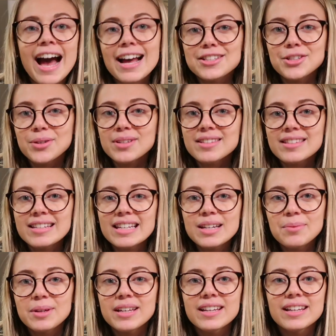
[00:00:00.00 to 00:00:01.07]
As you can see,
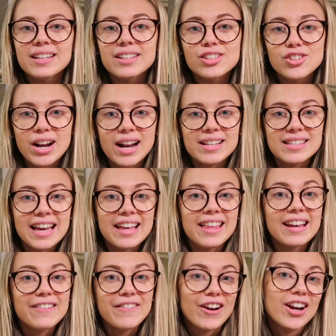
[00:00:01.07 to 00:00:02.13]
we try to stay
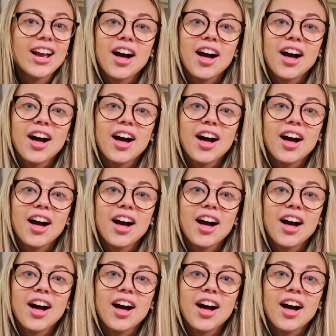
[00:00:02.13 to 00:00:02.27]
like very